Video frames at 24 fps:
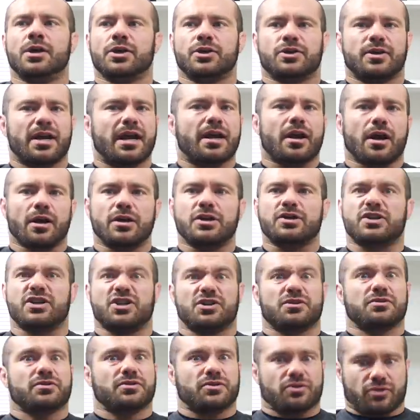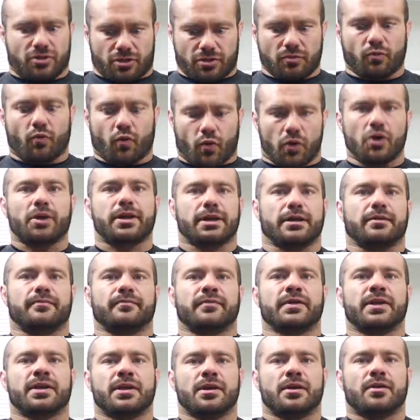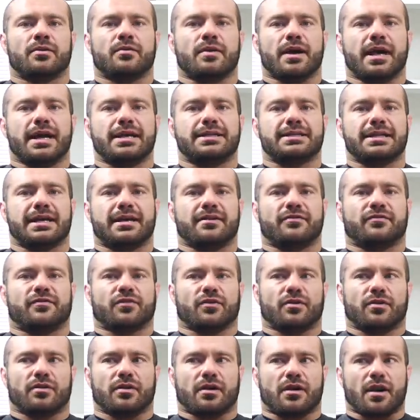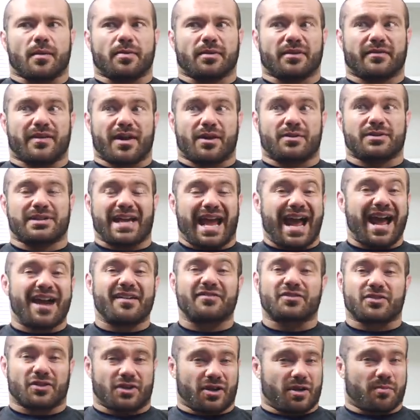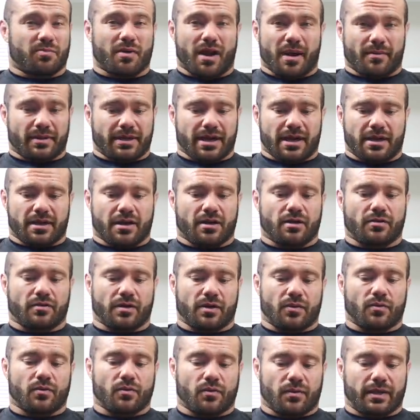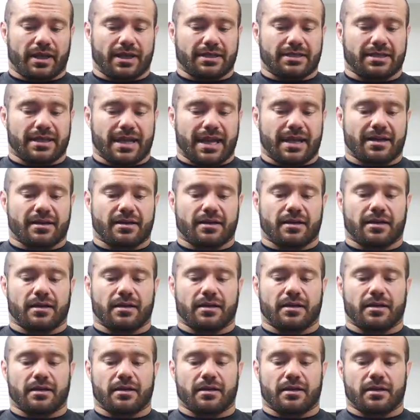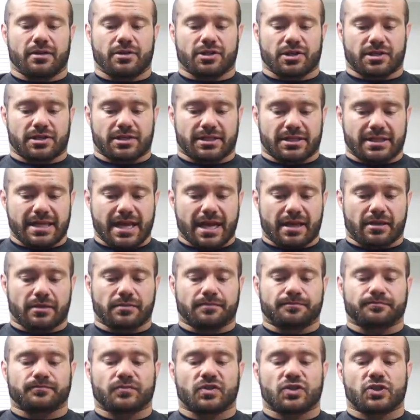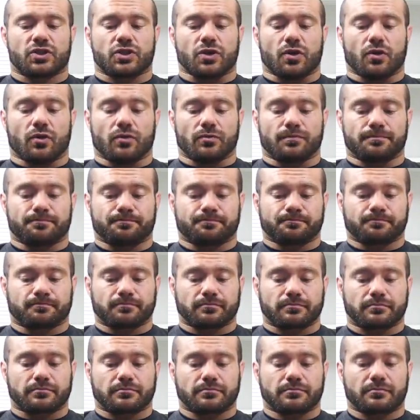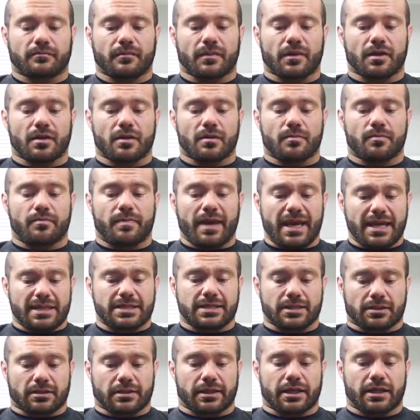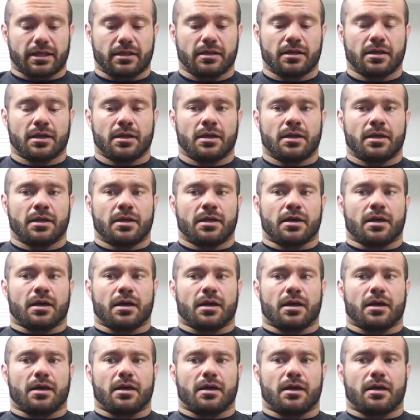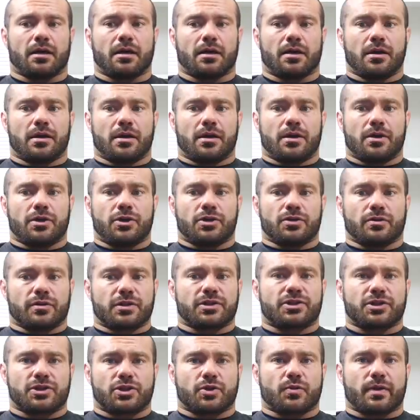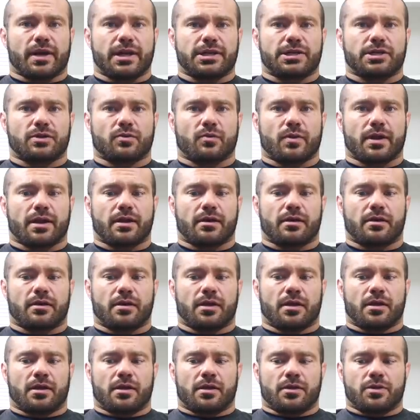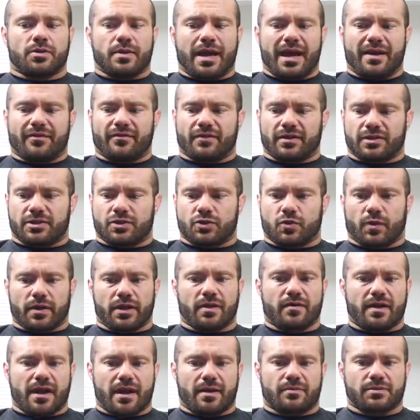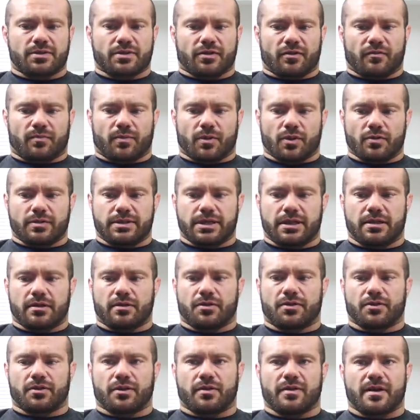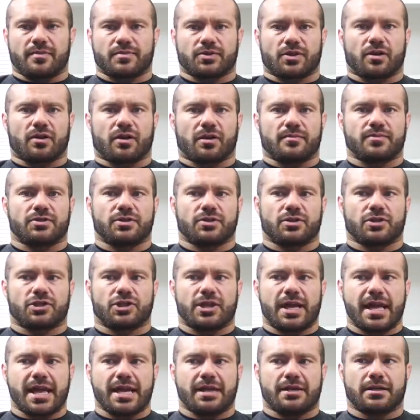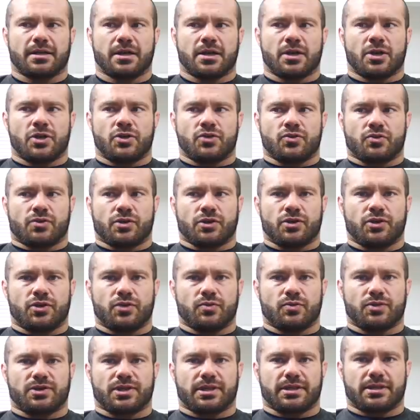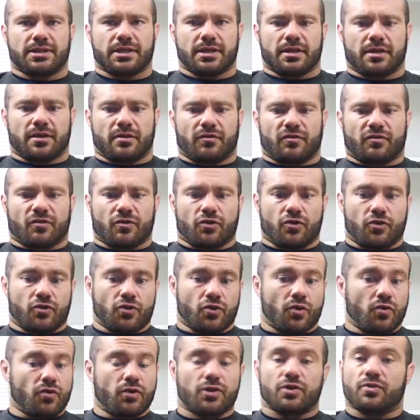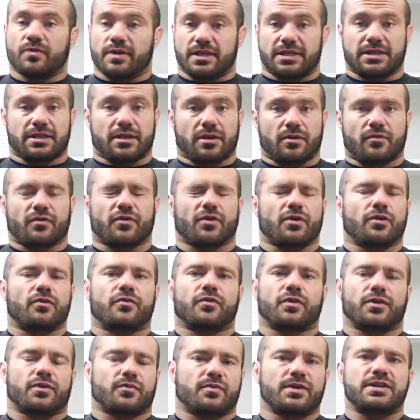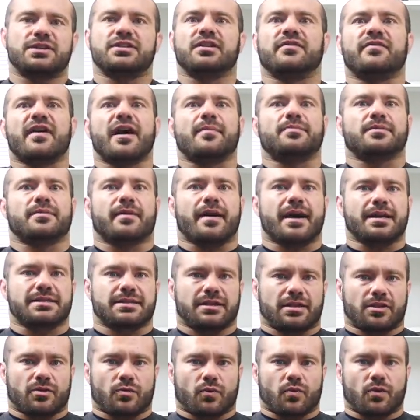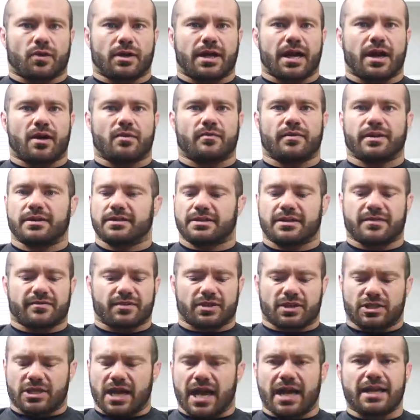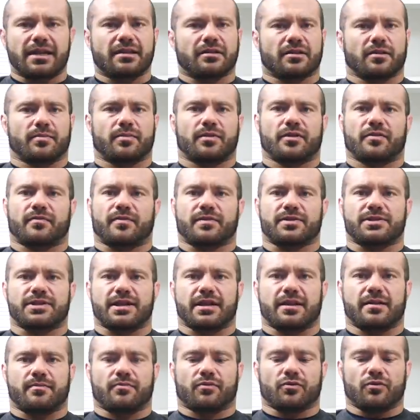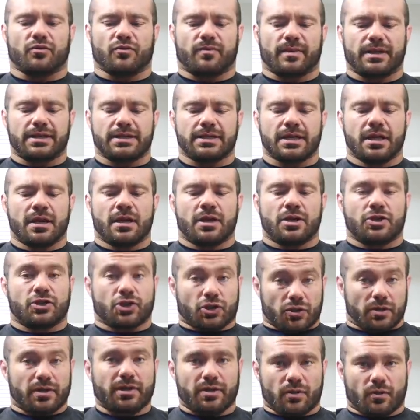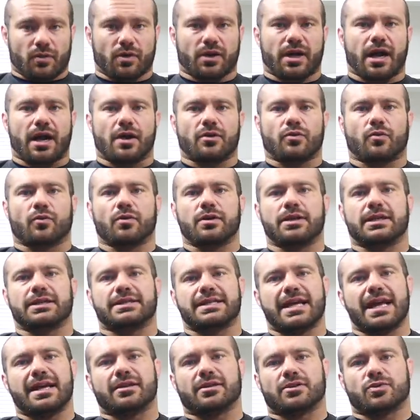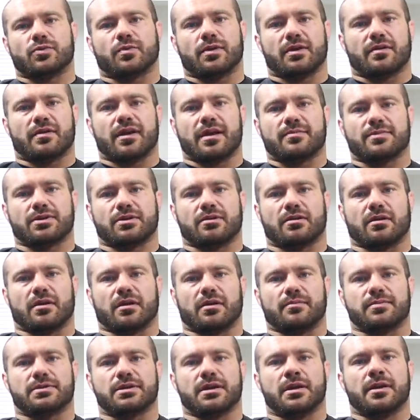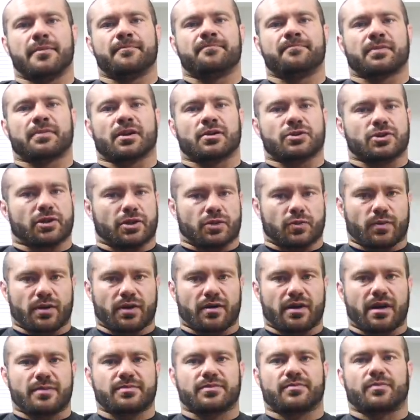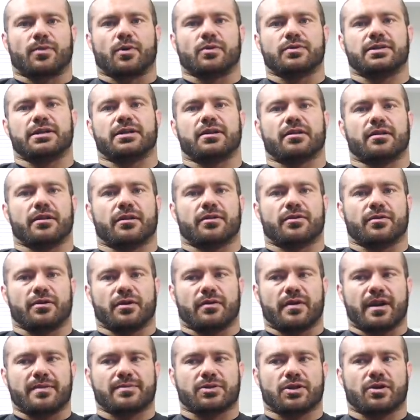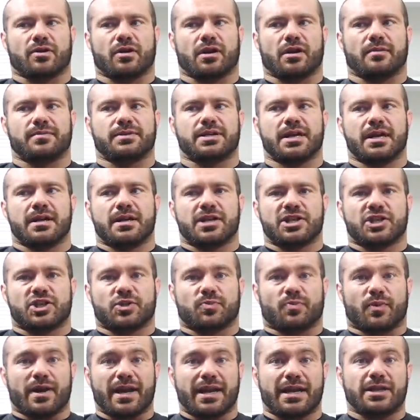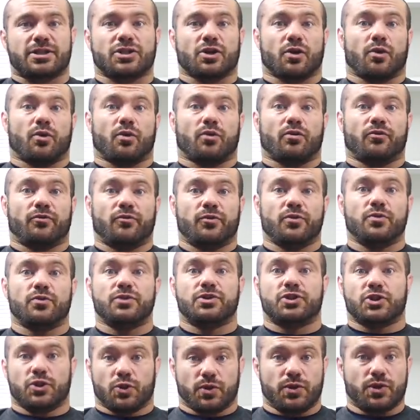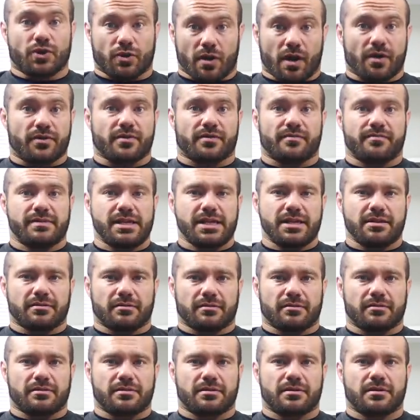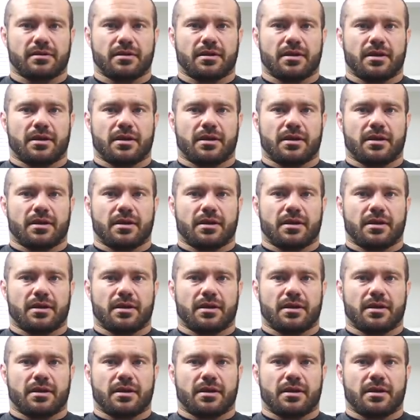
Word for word: You're not hungry. You're you're working, right? And for a couple of hours after, you're probably not hungry. We'll get to that in, uh, in just a sec. So basically, uh, you're in a situation where you have this twenty grams of protein and thirty grams of carbs in your shake. You could use it for no good reason, for, for the reason of optimizing your workout that gives a tiny little bit of percent improvement during the workout, or you could take the twenty grams of carbs, sorry, twenty grams of protein, thirty grams of carbs, spread it to whole foods to your other meals,